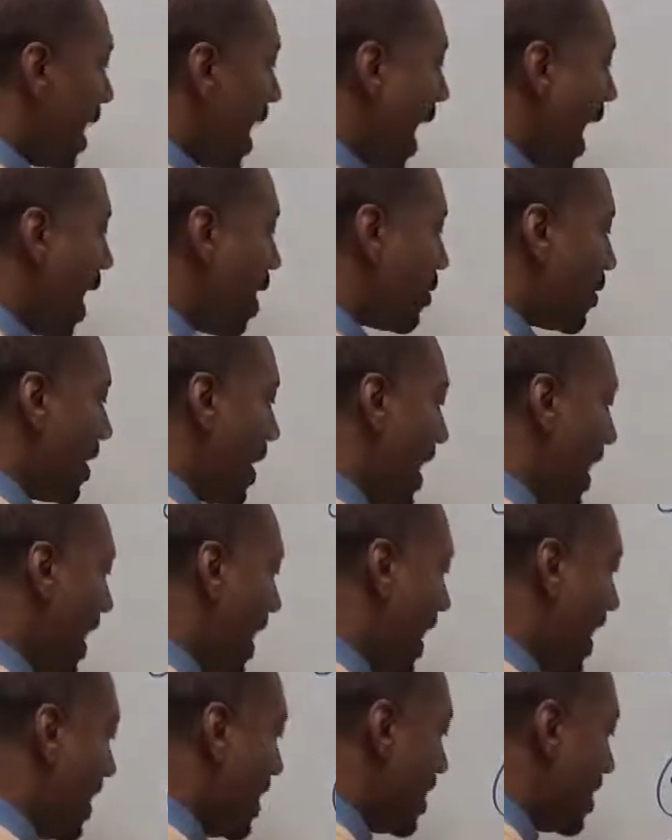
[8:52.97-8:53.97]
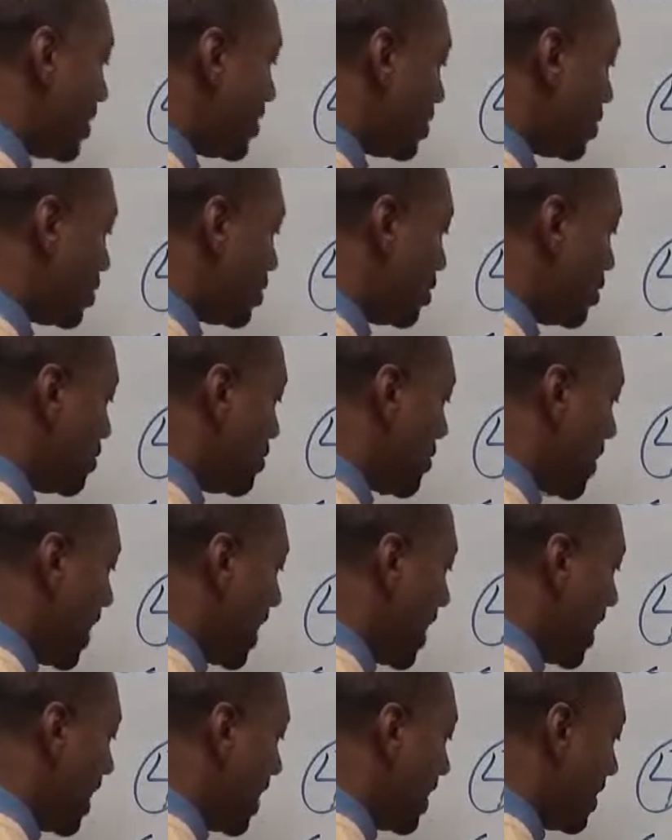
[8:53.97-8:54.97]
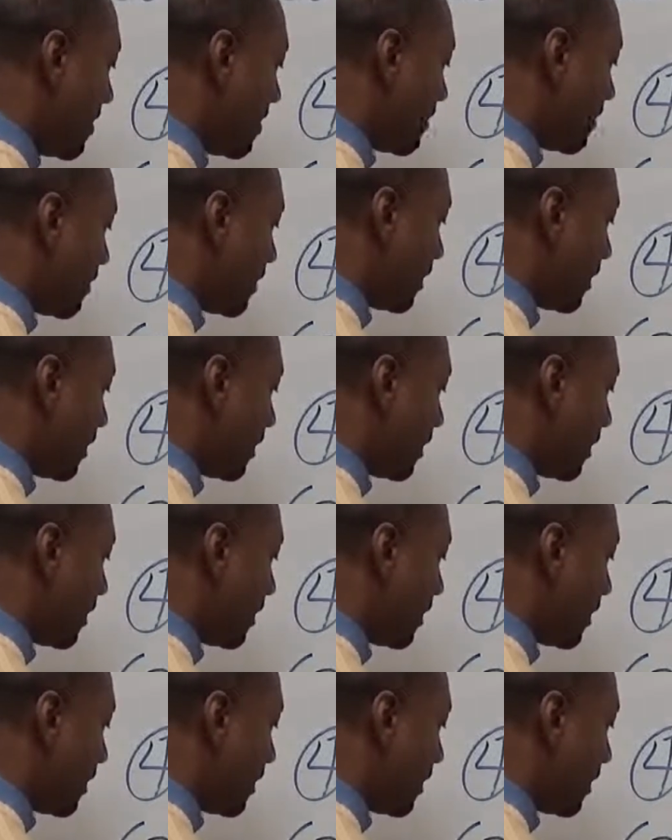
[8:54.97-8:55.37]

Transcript: Our a is 2a